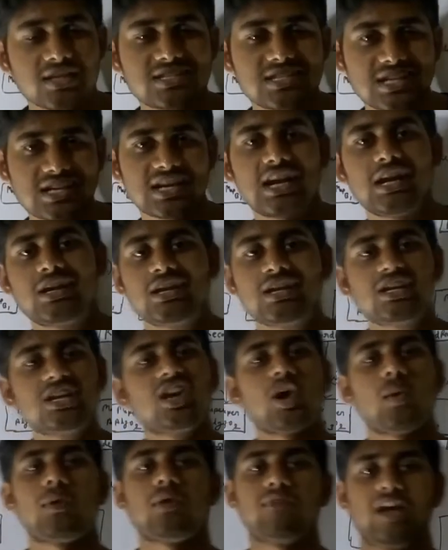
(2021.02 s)
generating key
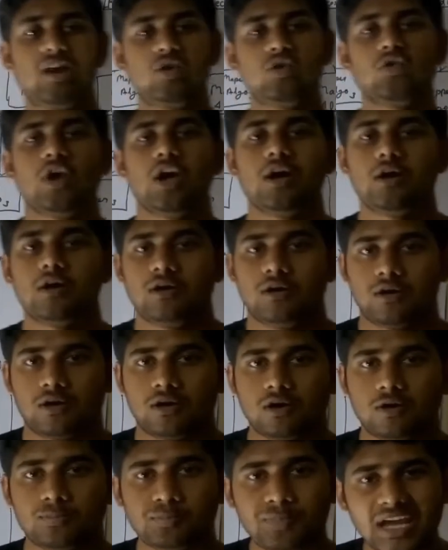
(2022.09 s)
comma value
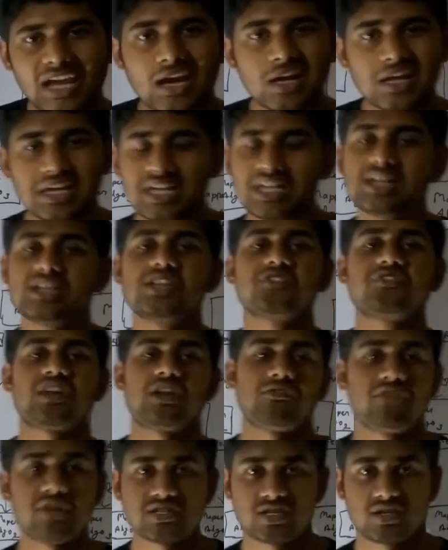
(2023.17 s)
pair in
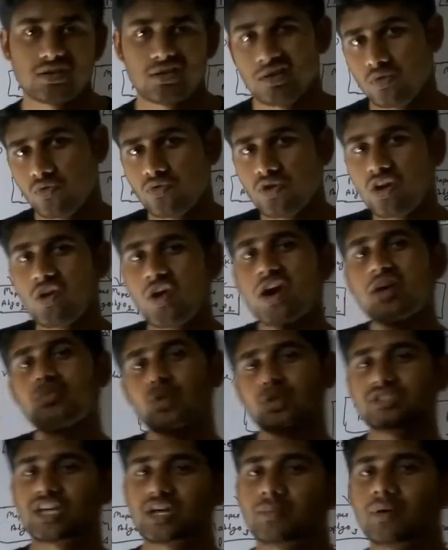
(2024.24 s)
different fashion. We will not
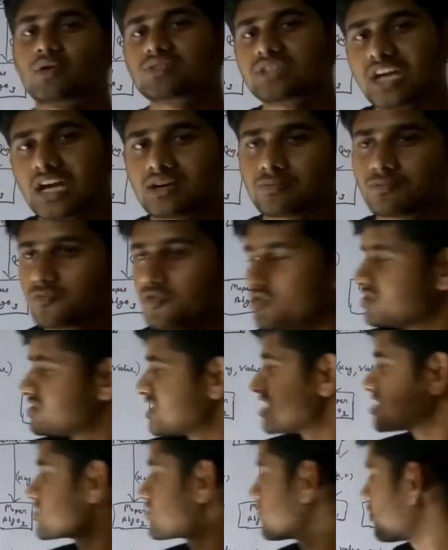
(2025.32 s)
bother about that. We will
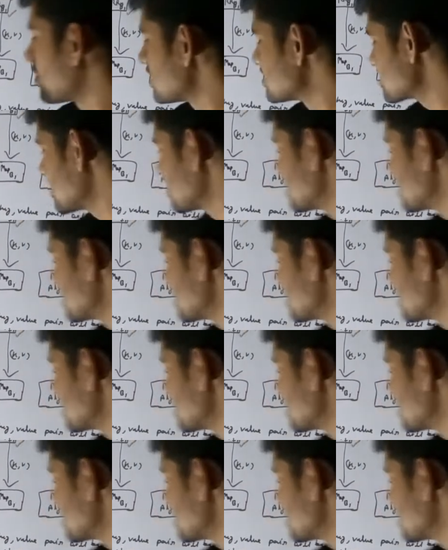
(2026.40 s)
just first